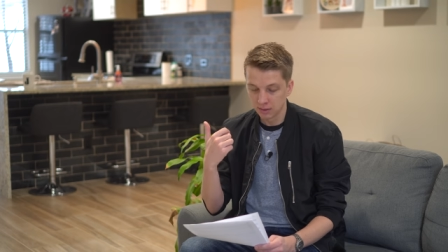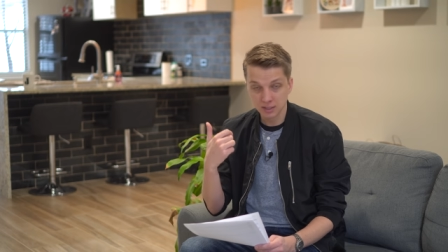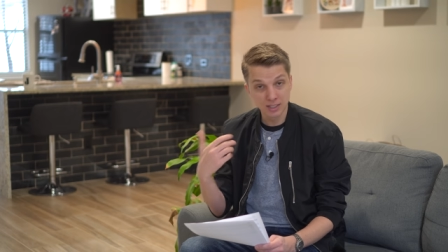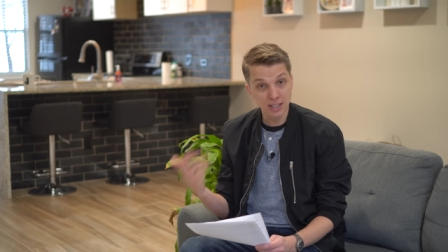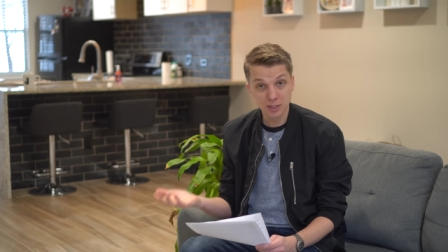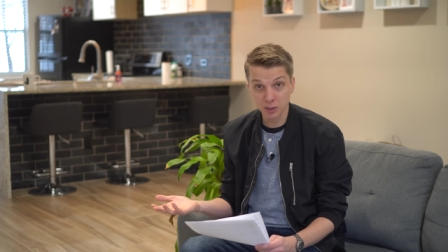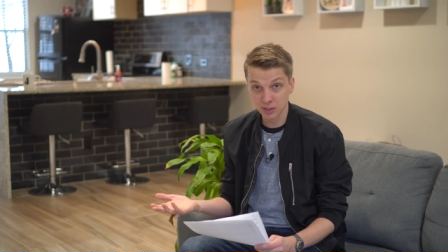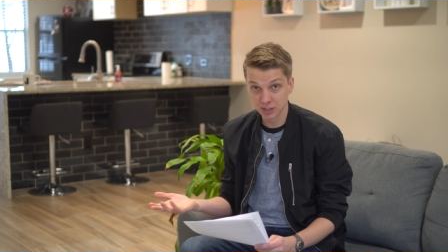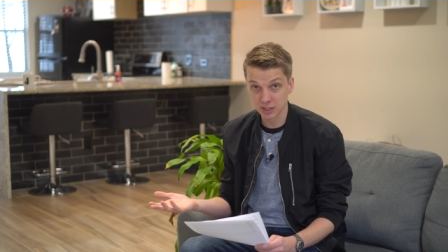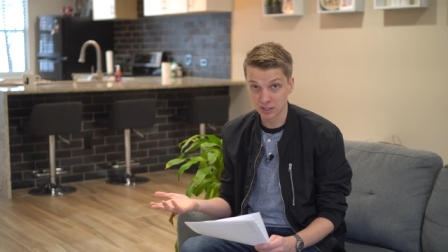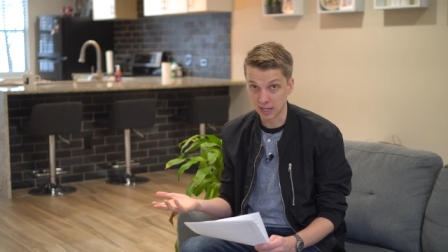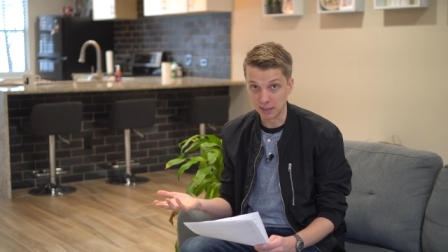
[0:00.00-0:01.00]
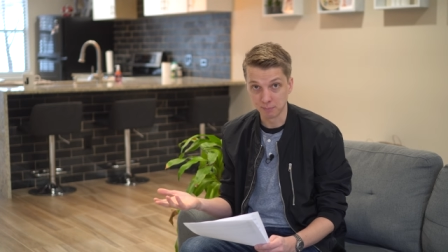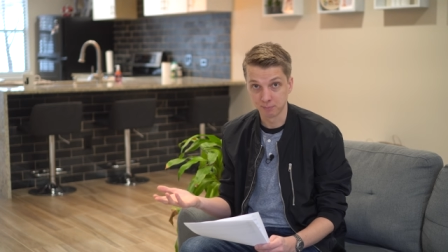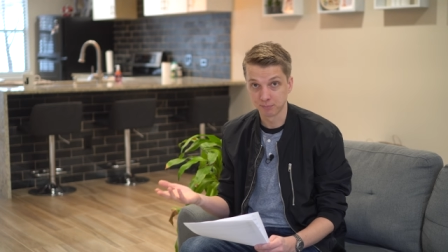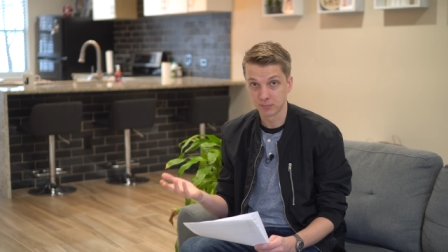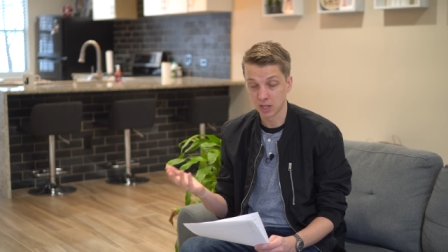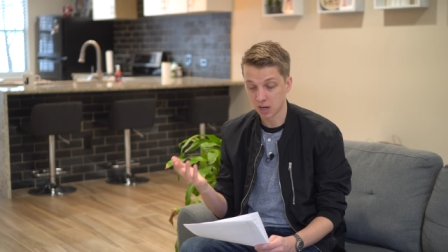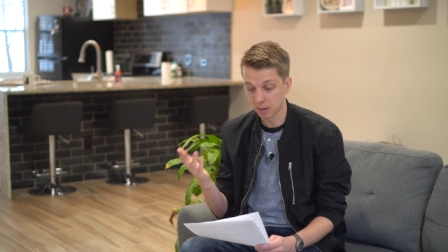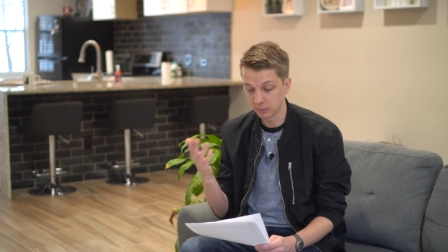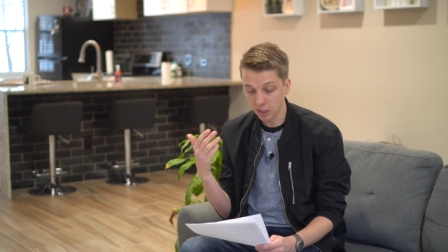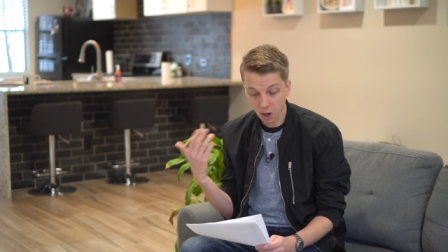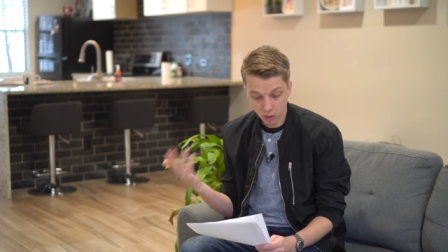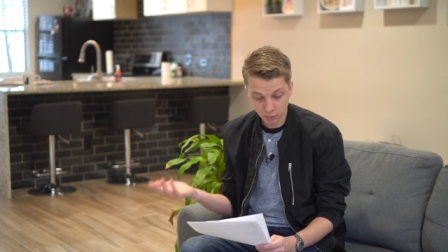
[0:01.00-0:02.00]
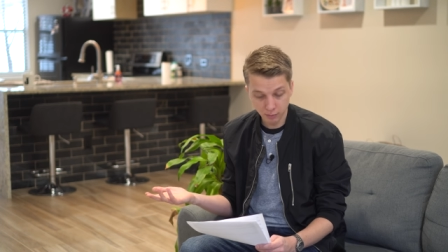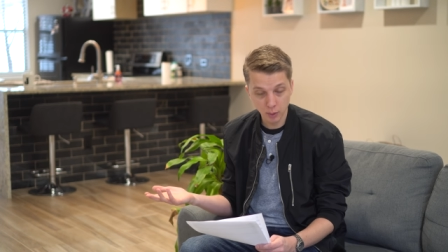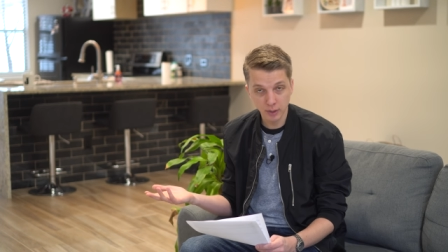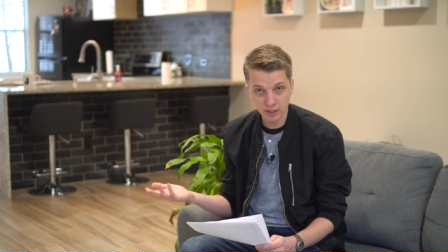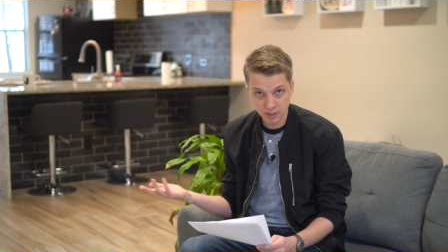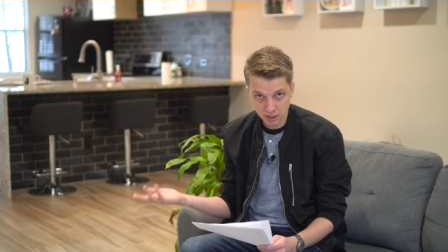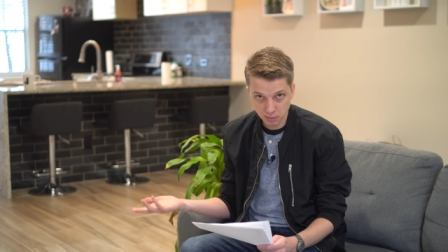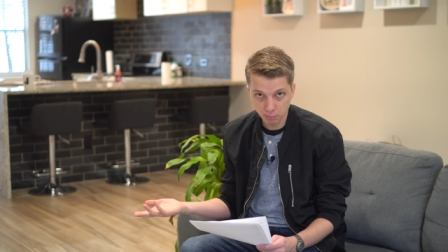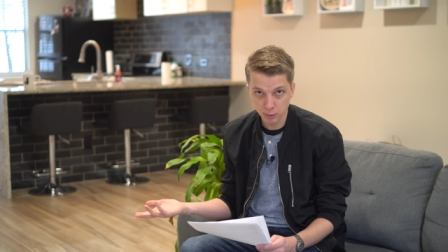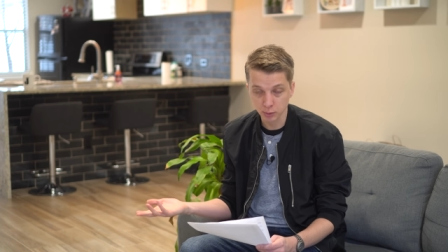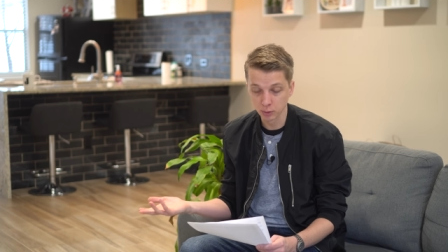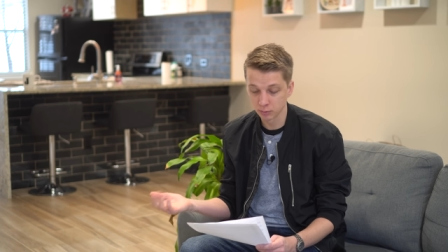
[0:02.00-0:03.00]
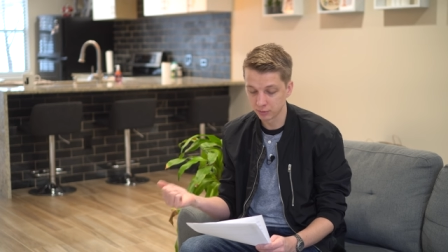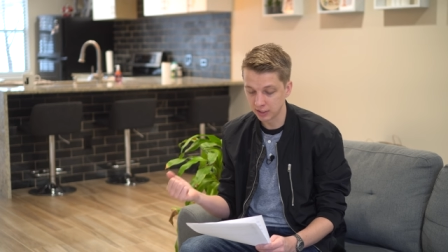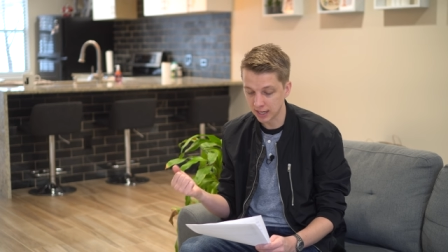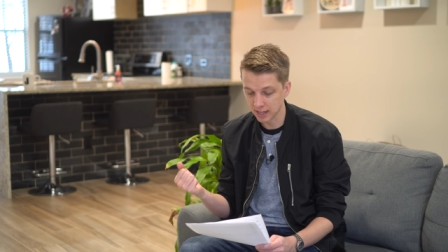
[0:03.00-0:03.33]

the sensor is the same. Um, the autofocus is improved.